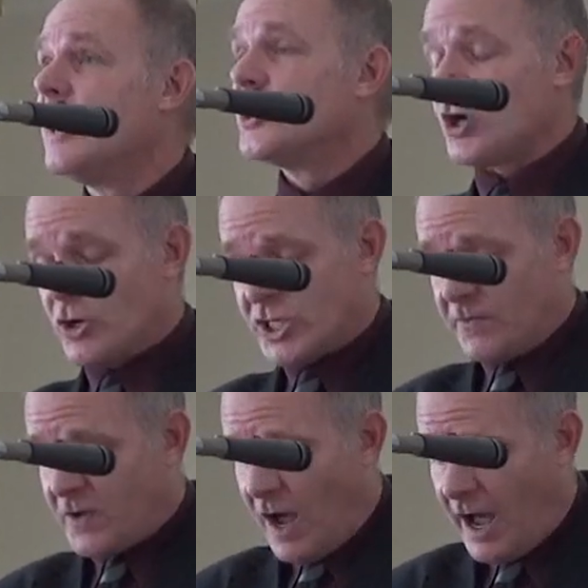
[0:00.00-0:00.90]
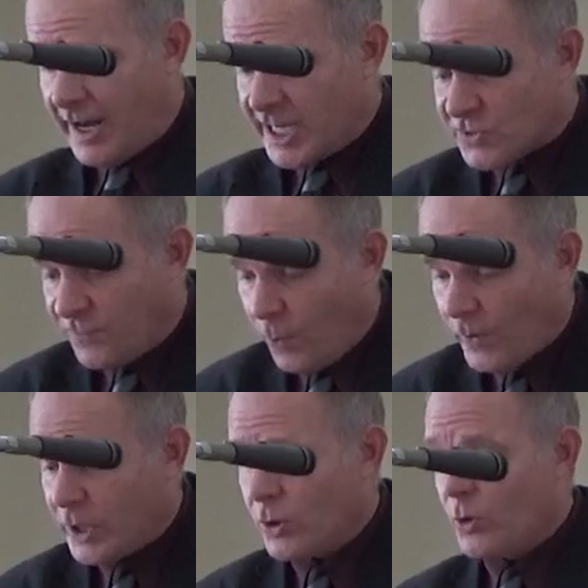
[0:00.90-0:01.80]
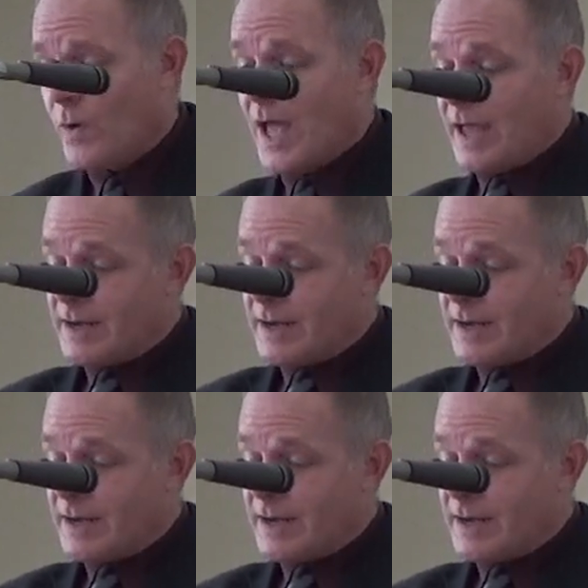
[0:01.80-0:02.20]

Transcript: Church, if God is for you,